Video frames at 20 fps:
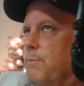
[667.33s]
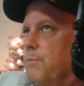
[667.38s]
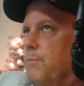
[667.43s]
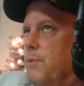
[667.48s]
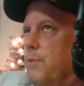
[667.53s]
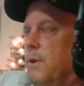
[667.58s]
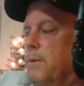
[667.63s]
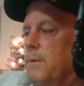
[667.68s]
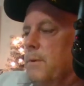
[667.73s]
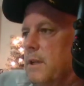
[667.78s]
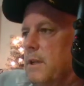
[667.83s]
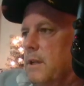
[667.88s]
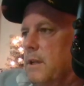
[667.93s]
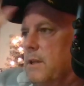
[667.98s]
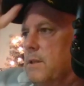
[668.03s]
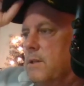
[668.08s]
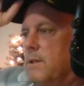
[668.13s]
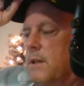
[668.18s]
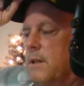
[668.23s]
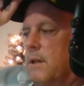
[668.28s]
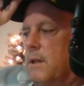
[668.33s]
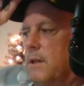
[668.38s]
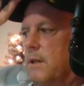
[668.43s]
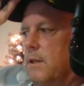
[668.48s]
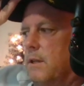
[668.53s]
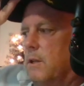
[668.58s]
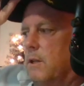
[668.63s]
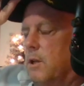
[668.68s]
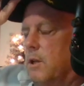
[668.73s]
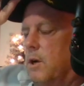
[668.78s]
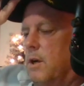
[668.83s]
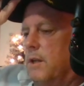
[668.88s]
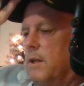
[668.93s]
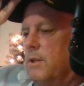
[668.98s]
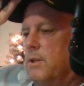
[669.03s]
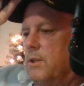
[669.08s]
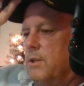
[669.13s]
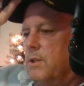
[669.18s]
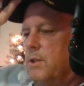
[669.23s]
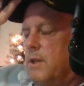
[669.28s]
pre-release
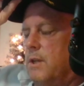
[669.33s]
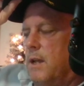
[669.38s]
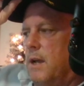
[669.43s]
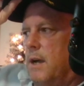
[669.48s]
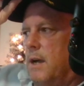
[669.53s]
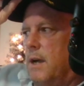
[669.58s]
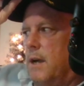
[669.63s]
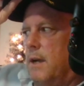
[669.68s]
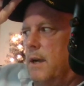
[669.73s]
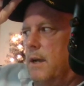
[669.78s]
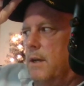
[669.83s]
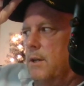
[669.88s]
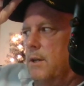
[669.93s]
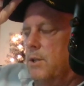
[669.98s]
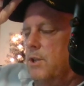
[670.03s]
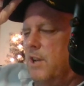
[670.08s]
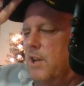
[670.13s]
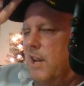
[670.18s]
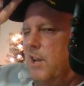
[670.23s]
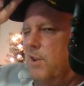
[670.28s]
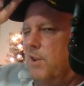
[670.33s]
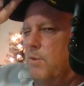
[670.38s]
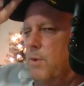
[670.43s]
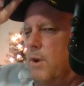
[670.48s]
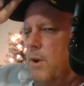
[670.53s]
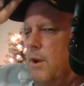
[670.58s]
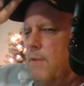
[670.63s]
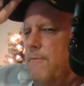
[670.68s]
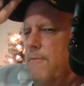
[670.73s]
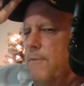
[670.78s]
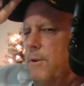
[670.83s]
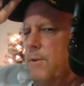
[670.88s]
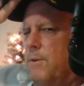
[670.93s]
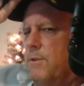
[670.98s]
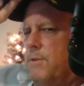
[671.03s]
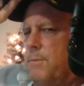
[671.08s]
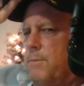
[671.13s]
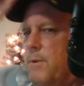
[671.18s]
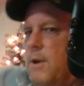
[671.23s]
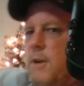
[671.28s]
launch on January
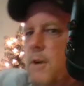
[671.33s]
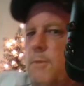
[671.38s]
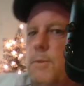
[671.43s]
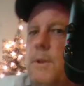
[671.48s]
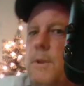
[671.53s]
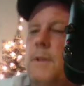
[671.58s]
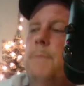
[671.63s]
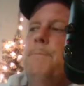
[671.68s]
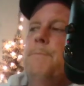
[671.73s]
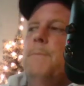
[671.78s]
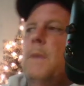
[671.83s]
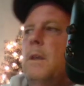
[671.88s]
1st, probably,